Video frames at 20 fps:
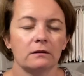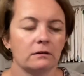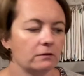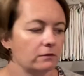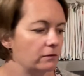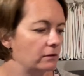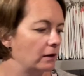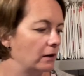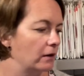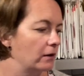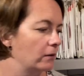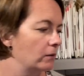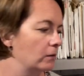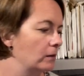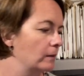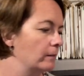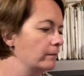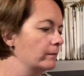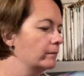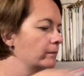
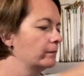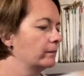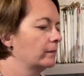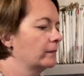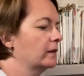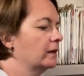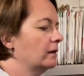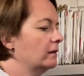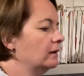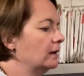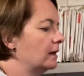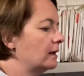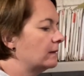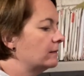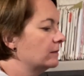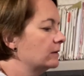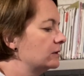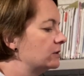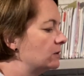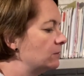So yeah,
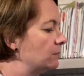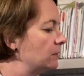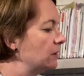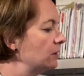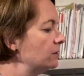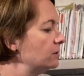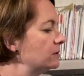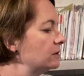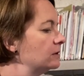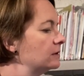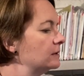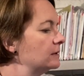should be good.